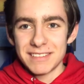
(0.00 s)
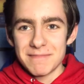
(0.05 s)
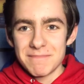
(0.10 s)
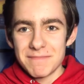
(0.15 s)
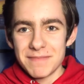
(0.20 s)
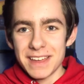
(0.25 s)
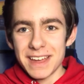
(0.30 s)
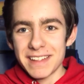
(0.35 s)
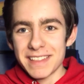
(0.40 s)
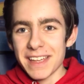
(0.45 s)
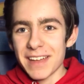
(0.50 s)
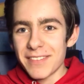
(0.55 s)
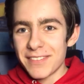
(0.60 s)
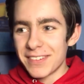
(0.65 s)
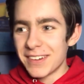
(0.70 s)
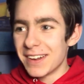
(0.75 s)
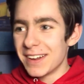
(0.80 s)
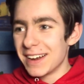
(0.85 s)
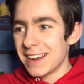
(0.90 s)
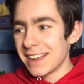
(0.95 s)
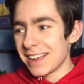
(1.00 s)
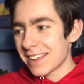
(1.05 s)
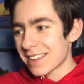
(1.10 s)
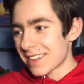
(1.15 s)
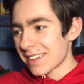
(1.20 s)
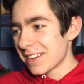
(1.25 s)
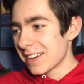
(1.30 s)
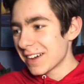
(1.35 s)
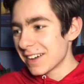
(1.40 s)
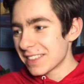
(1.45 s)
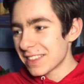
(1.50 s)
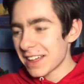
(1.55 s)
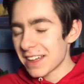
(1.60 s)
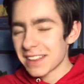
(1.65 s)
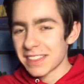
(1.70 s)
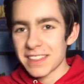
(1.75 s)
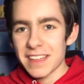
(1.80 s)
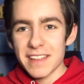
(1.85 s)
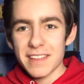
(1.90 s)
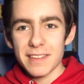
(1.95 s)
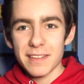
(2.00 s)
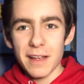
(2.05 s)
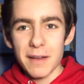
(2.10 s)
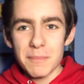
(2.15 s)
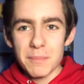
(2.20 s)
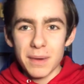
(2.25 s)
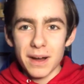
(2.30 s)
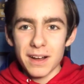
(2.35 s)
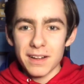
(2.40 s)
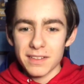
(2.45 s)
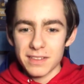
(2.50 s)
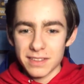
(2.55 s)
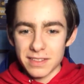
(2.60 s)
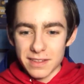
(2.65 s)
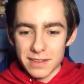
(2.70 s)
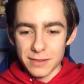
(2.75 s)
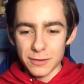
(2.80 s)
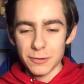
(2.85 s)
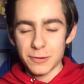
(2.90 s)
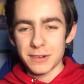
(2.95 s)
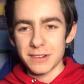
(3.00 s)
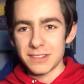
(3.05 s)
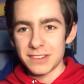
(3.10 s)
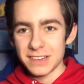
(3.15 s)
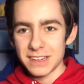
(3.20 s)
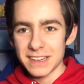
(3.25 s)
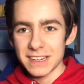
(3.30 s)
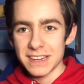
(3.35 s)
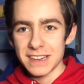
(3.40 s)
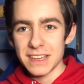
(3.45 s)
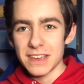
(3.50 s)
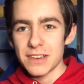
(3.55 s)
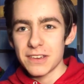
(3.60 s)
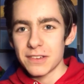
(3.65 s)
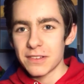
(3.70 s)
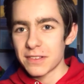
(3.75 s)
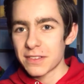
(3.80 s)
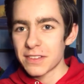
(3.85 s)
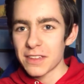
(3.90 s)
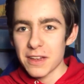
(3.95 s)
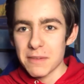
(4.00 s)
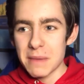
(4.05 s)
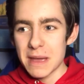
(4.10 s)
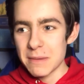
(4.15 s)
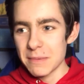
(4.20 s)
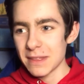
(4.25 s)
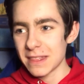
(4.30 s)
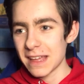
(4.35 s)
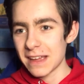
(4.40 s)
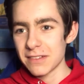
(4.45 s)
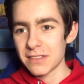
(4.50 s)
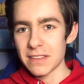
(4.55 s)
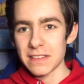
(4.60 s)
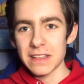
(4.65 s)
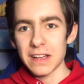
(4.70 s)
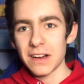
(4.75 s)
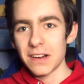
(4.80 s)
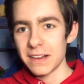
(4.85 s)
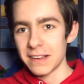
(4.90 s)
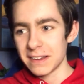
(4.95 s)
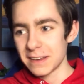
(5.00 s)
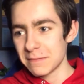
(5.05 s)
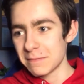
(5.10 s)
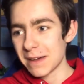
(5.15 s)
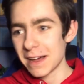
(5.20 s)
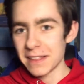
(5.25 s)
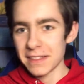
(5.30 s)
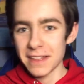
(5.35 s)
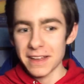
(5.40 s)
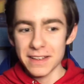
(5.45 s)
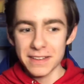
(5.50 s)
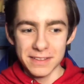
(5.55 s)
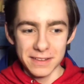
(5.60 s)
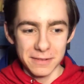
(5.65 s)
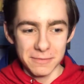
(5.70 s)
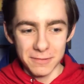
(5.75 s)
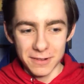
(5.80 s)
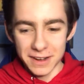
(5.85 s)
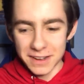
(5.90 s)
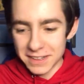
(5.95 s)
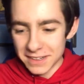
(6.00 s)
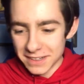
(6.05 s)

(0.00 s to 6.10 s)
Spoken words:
Yeah, definitely. Because I heard like there's some parts of the school which you didn't use, so maybe they were just hiding back there somewhere.